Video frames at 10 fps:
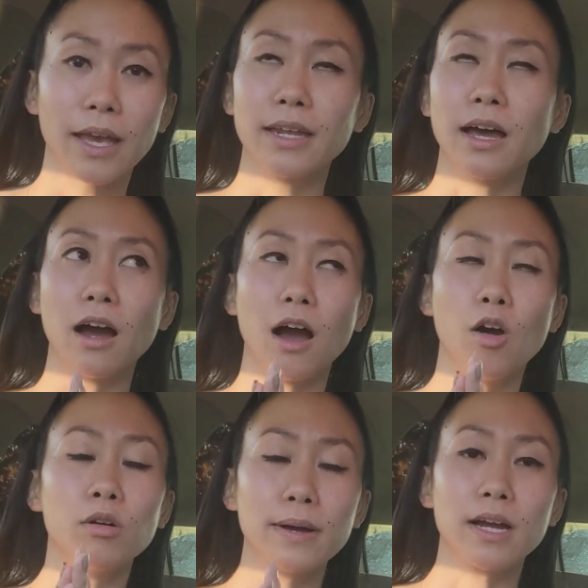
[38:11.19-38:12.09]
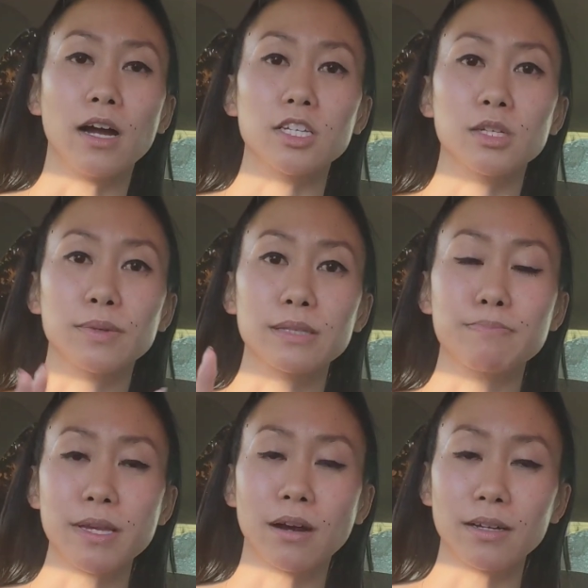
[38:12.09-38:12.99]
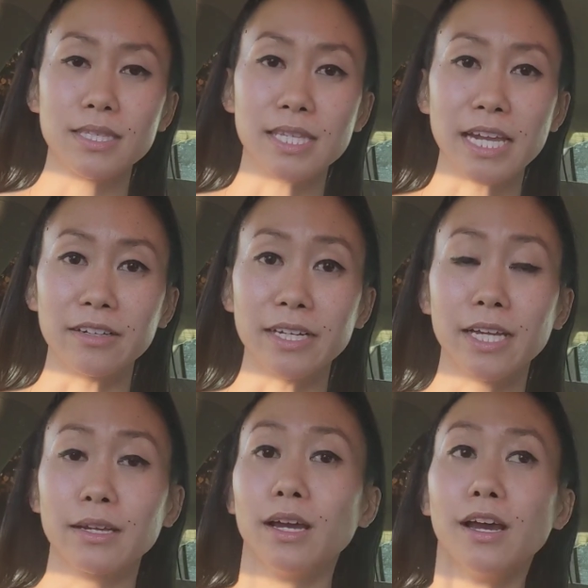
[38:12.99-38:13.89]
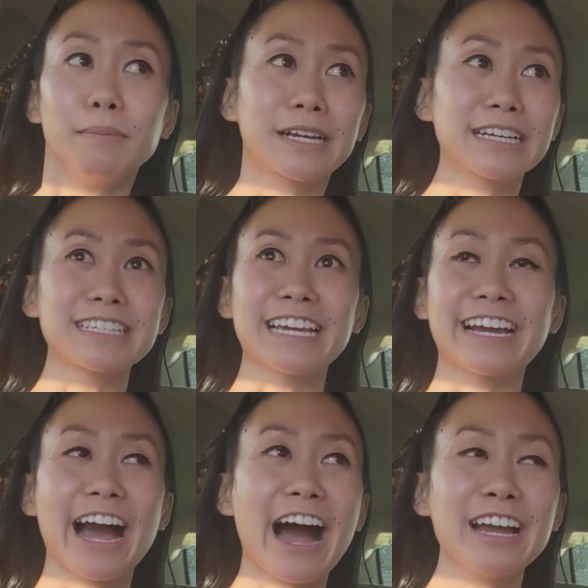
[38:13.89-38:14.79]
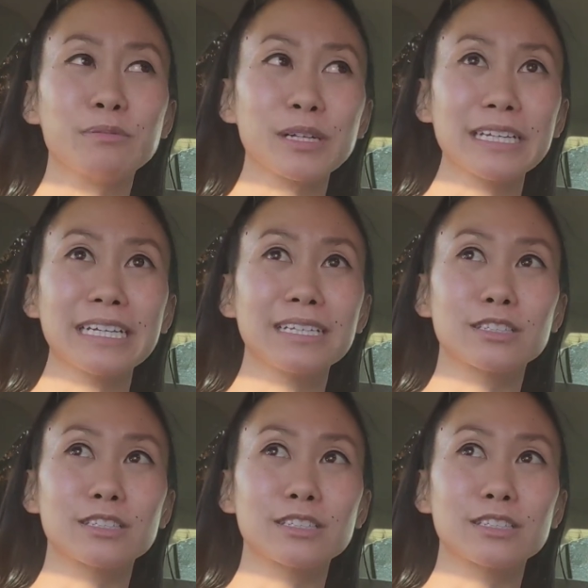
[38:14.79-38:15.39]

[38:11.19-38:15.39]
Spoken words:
And oh my gosh, it was beyond scary because like I really,